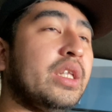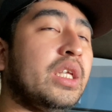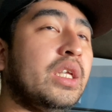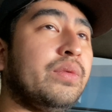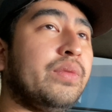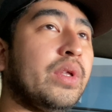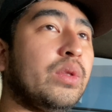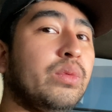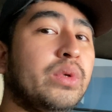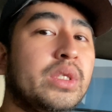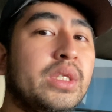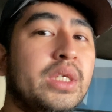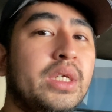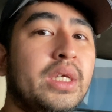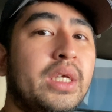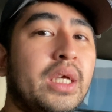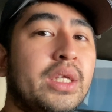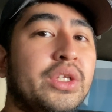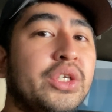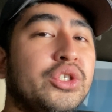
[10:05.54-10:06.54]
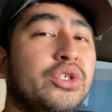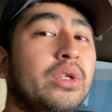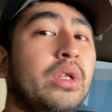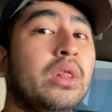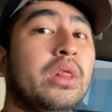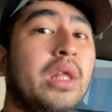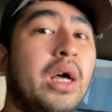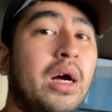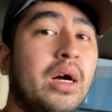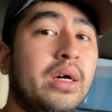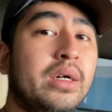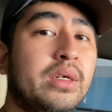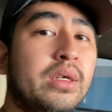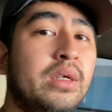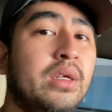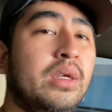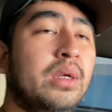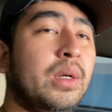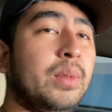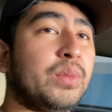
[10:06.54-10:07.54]
even with the additional lock
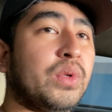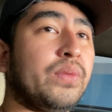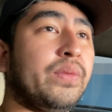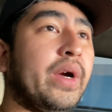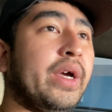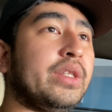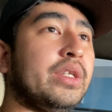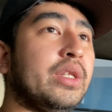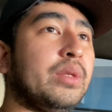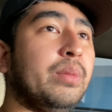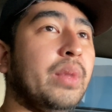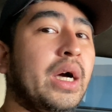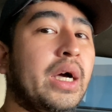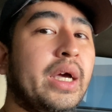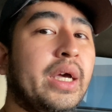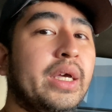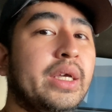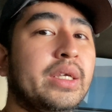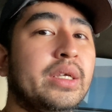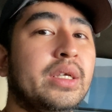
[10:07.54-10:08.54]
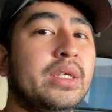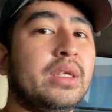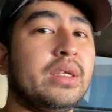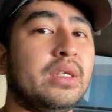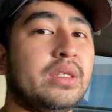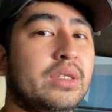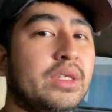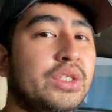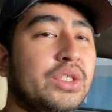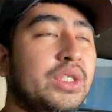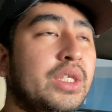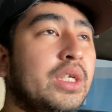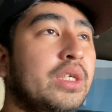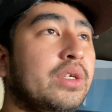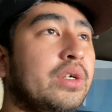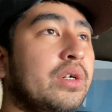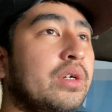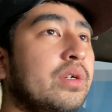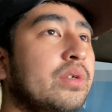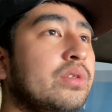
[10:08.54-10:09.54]
provided by the
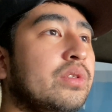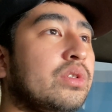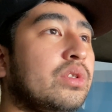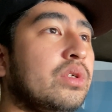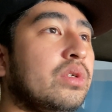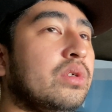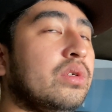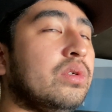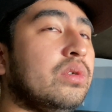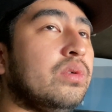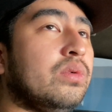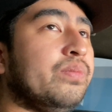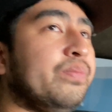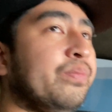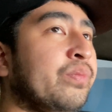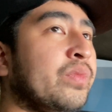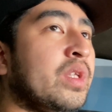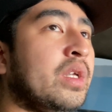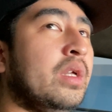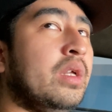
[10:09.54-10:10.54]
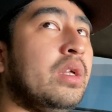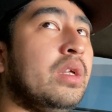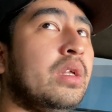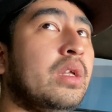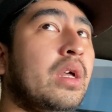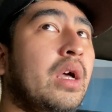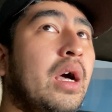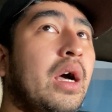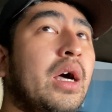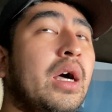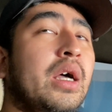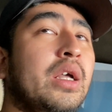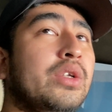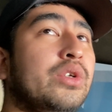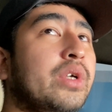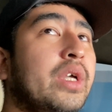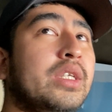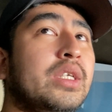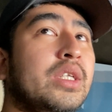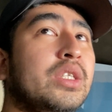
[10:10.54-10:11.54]
sneaker. So you
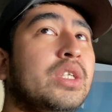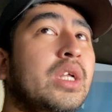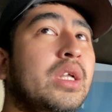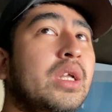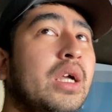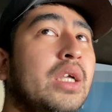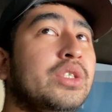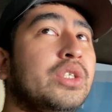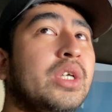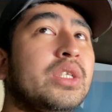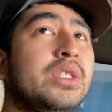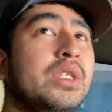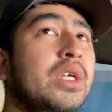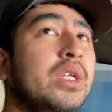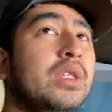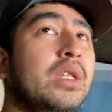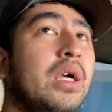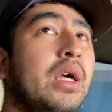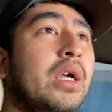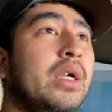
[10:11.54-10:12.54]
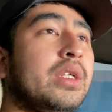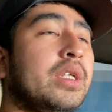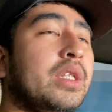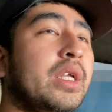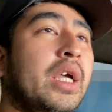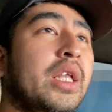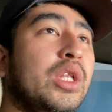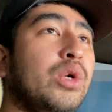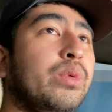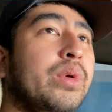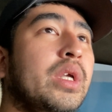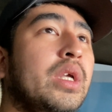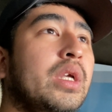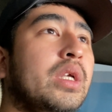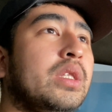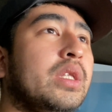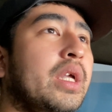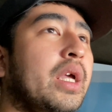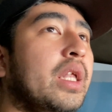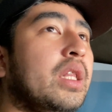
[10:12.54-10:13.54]
can adjust it in any way,
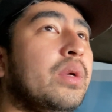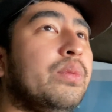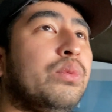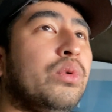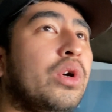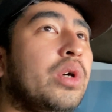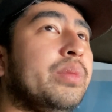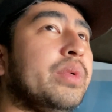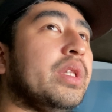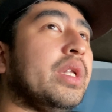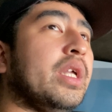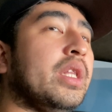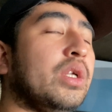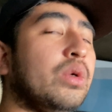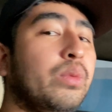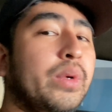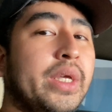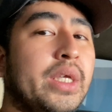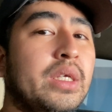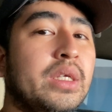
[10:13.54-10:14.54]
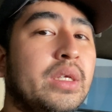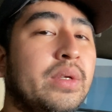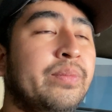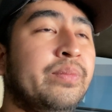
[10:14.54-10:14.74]
in any form, in any way.